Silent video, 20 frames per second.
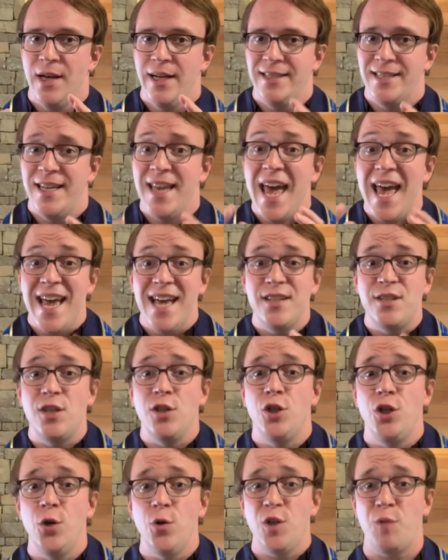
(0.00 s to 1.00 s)
Today, as the
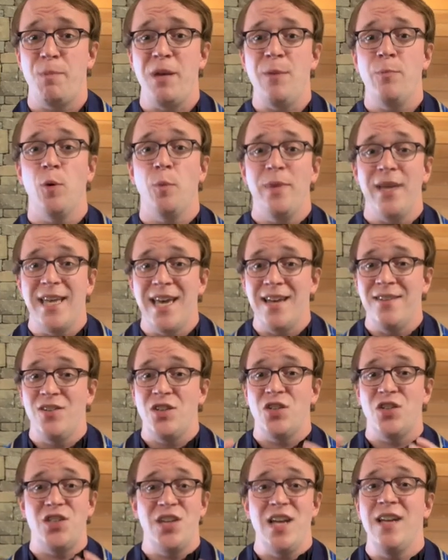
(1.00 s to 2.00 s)
Jewish people begin to
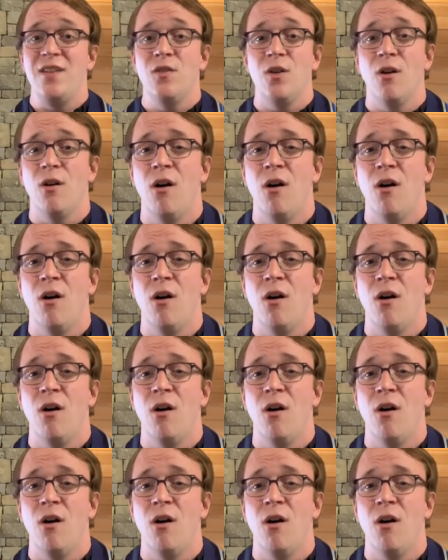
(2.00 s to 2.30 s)
sing their